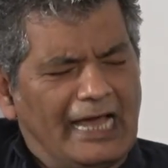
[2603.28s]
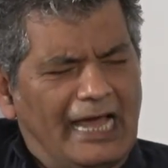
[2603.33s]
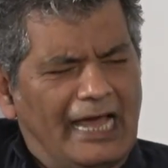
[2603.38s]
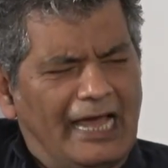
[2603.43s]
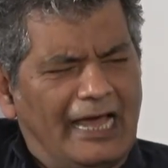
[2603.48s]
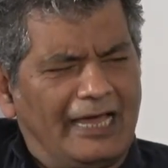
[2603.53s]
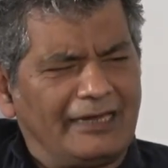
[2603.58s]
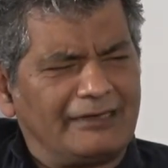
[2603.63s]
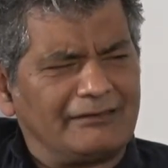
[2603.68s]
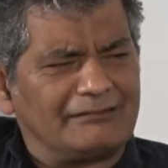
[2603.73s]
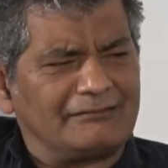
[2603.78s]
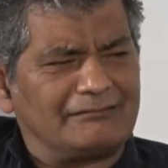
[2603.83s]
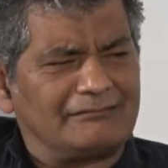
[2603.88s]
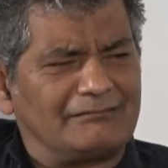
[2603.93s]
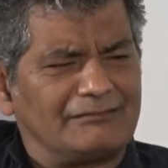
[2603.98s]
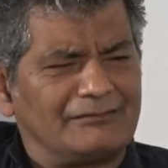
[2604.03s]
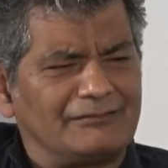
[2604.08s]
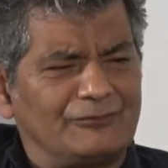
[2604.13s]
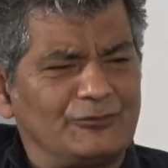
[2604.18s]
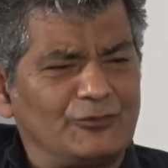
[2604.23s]
And
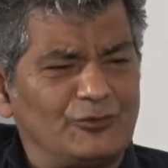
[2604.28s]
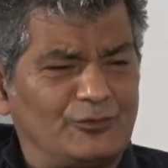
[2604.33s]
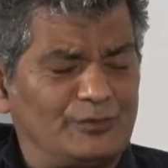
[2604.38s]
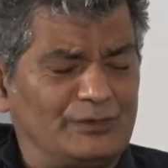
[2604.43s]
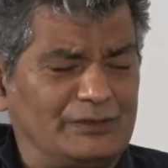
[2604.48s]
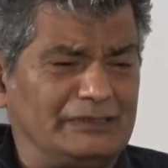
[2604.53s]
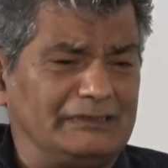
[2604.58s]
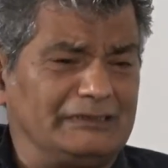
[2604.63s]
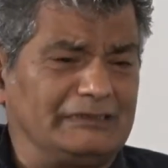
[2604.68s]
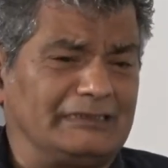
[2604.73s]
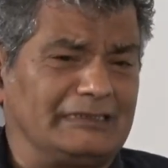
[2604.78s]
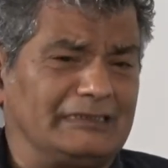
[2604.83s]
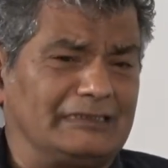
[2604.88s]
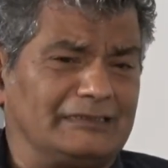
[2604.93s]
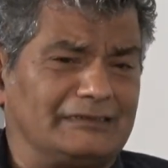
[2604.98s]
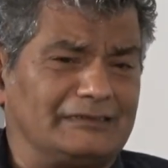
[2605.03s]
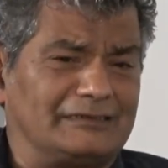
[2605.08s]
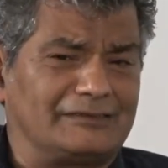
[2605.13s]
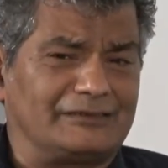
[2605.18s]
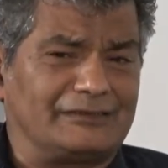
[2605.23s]
nobody
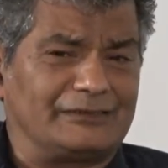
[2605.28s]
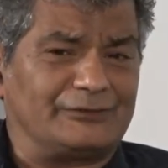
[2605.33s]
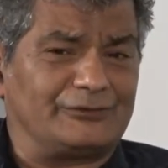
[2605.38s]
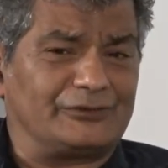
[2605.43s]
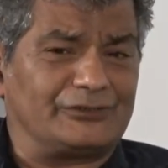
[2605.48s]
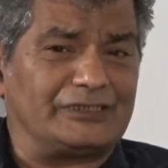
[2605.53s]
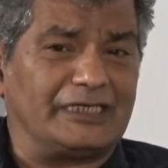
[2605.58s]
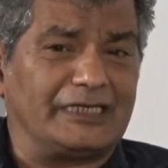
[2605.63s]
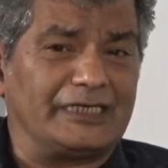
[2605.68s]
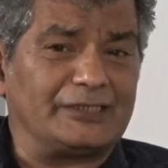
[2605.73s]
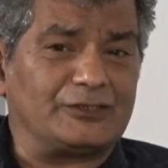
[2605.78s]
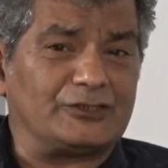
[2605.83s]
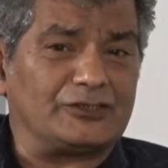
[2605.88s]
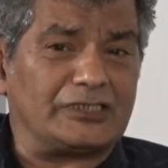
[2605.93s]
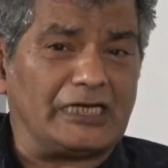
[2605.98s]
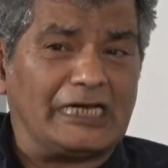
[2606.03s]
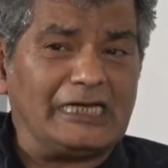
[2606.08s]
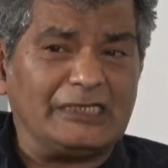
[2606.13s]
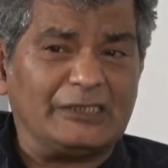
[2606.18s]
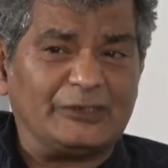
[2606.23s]
was there to
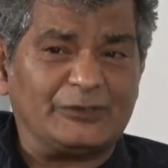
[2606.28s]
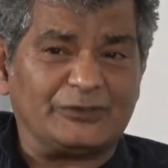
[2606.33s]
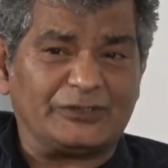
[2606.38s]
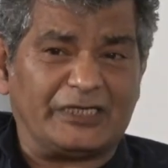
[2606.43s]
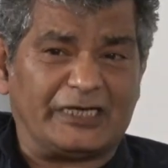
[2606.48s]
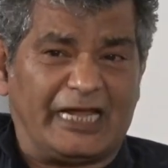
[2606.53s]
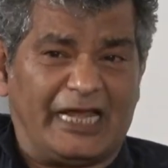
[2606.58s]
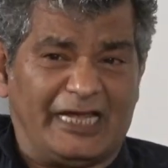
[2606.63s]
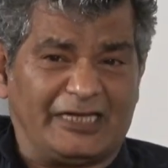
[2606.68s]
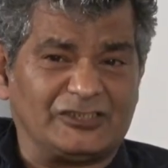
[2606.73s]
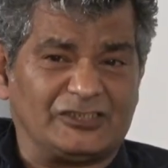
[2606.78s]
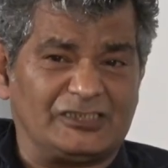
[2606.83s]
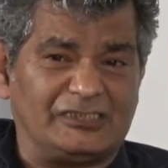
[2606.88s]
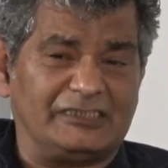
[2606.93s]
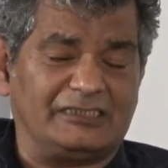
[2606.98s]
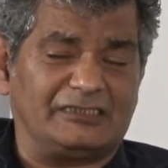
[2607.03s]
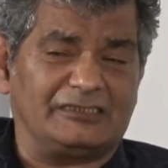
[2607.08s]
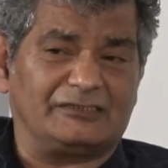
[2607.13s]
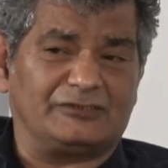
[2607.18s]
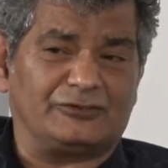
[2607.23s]
tell you that
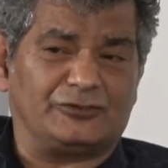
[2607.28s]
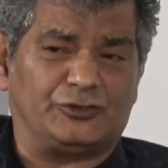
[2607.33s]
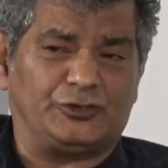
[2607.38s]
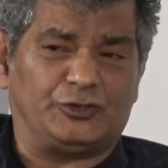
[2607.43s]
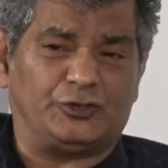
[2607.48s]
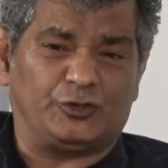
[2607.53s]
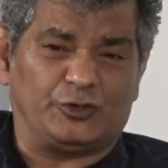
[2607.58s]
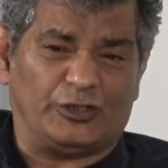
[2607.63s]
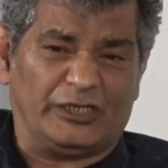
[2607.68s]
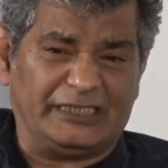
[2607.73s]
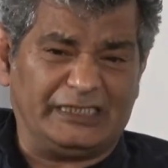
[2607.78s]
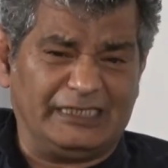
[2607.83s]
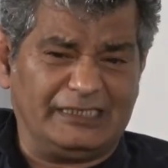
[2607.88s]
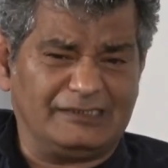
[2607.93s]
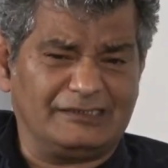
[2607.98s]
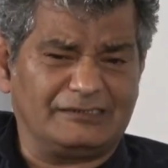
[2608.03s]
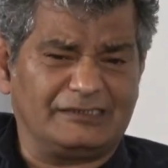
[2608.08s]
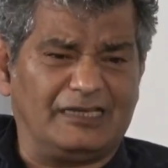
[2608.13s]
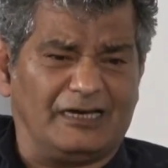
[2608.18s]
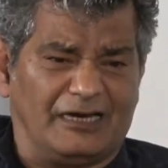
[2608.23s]
actually
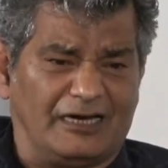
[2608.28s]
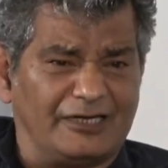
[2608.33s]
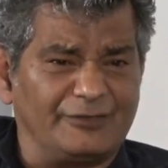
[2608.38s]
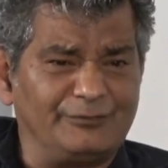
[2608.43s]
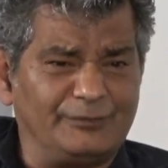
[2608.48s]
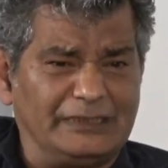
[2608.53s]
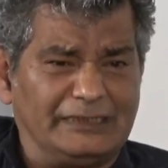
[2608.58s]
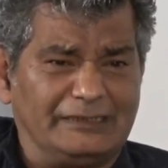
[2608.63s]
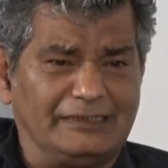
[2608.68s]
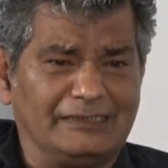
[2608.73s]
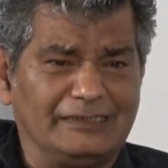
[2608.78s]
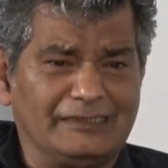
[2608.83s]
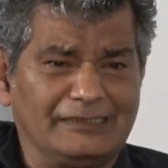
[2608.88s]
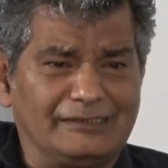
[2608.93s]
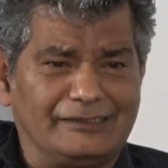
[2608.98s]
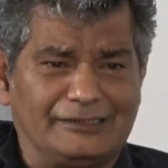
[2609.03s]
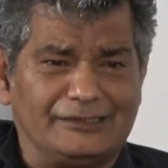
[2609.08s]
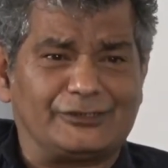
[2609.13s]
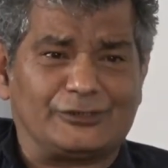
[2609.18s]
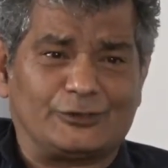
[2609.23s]
joining the army
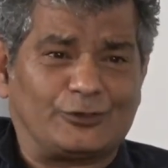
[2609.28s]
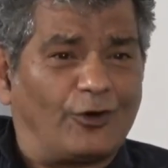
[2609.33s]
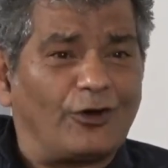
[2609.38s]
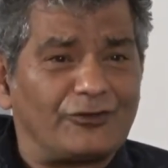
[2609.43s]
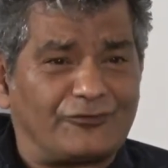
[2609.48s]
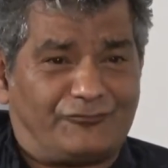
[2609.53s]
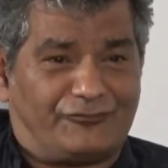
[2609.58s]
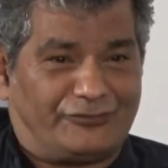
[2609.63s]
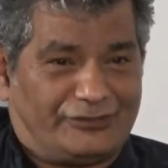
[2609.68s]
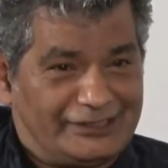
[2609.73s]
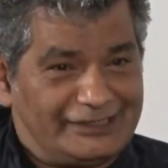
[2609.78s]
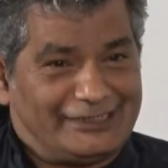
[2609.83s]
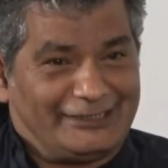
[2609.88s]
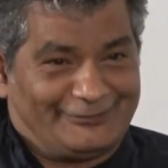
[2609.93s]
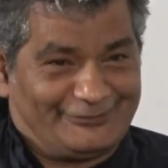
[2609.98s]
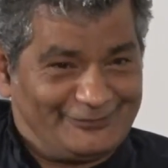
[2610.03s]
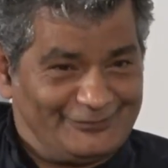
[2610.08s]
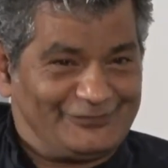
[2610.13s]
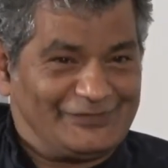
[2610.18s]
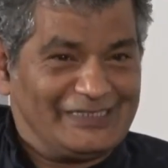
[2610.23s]
is not
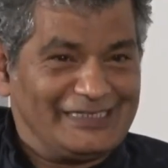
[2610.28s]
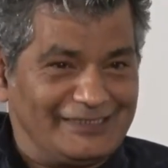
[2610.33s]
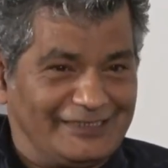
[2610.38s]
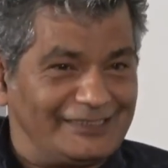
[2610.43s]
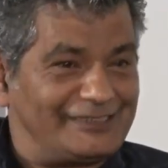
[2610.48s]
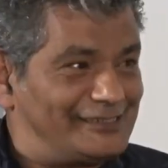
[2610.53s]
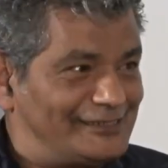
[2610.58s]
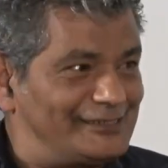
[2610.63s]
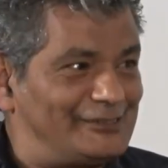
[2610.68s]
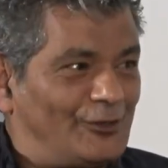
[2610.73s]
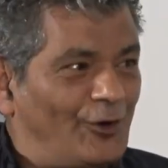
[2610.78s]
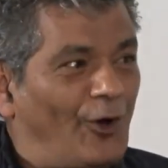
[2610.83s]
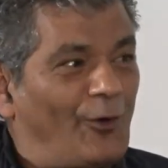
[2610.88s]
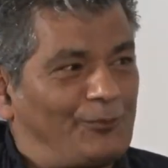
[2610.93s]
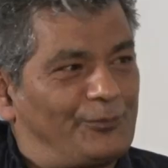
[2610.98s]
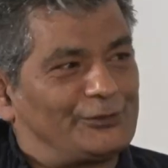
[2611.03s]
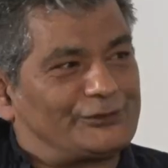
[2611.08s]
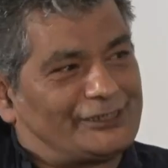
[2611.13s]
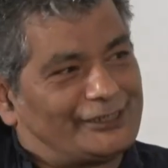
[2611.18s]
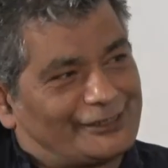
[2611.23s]
freedom. It is the
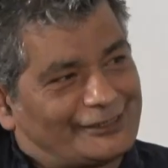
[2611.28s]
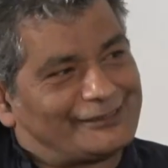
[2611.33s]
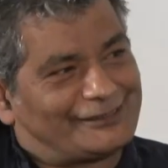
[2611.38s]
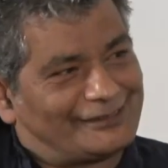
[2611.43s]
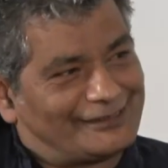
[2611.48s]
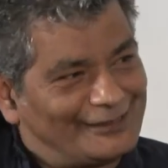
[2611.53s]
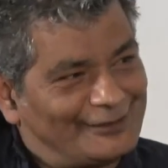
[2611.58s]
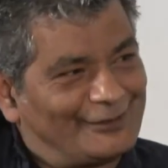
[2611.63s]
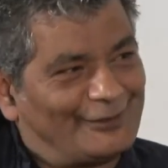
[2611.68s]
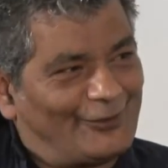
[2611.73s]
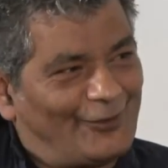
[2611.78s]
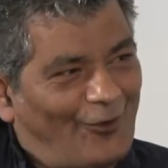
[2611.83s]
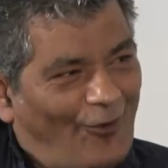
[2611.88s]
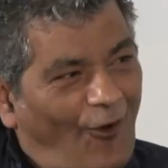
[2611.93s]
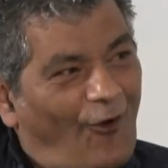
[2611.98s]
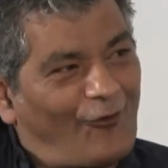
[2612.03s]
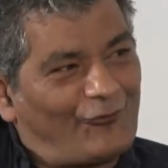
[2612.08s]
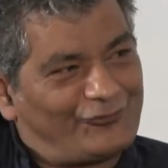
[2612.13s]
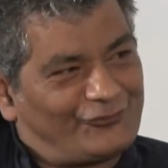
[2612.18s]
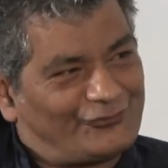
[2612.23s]
opposite
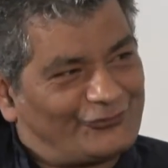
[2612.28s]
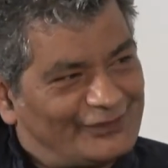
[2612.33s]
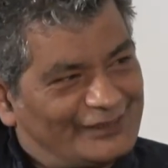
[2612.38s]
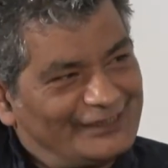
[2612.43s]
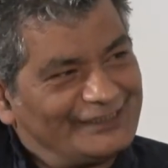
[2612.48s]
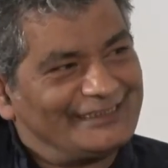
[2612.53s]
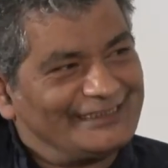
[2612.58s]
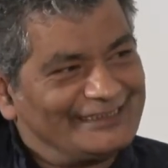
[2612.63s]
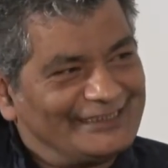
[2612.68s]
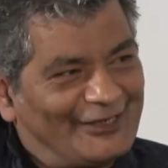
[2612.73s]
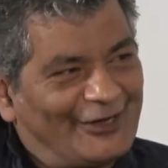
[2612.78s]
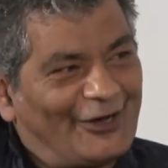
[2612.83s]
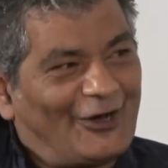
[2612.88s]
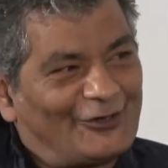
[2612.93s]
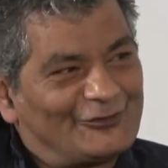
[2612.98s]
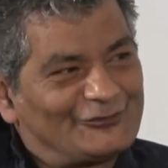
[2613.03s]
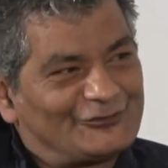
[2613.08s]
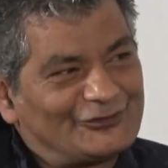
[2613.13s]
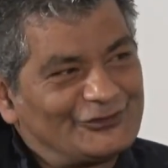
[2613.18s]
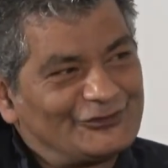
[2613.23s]

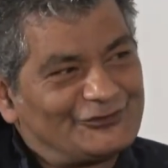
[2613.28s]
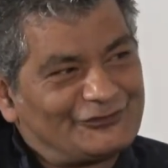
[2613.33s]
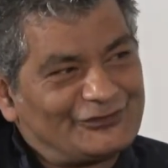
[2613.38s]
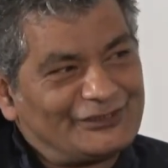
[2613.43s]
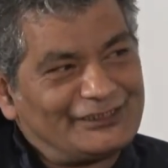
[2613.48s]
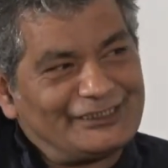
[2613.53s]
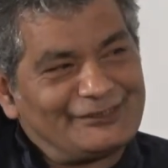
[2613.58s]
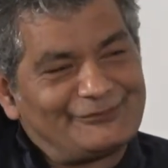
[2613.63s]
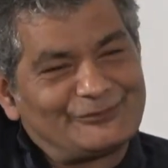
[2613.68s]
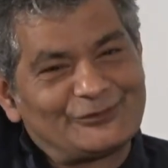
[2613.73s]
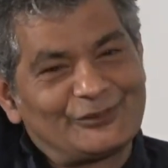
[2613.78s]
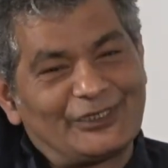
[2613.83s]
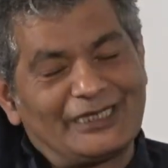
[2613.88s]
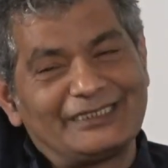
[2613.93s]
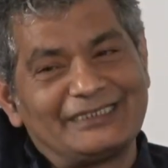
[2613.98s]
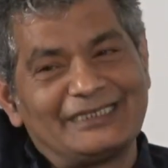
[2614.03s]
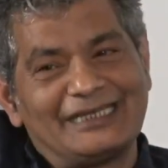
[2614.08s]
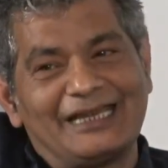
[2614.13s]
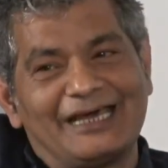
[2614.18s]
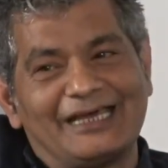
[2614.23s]
of freedom. So I
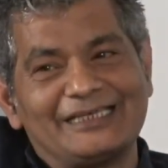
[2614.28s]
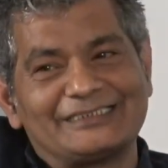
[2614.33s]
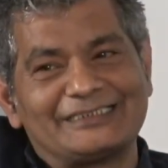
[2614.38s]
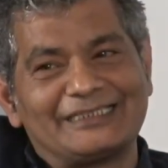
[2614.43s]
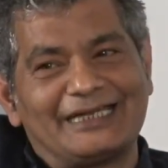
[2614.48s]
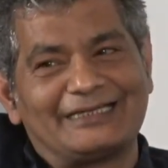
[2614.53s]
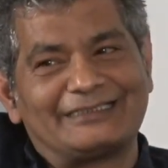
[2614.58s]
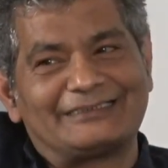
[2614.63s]
realized that...